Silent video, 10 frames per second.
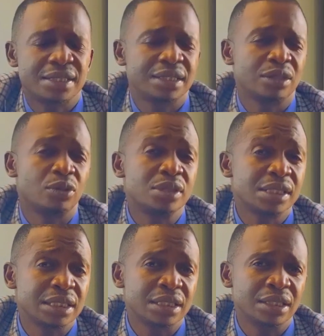a certain
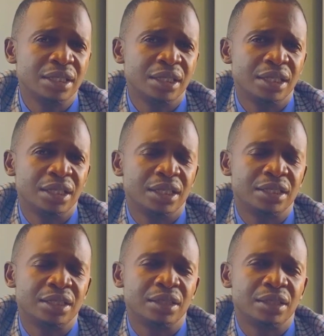concert,
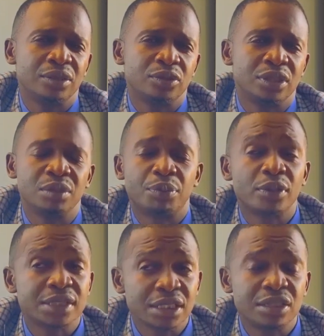and during the
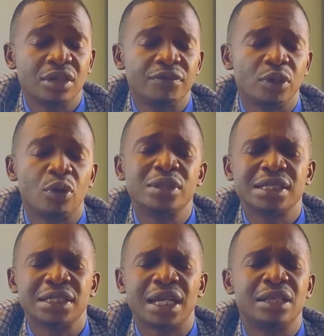procession of the
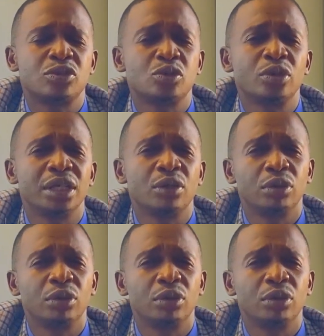concert, I saw her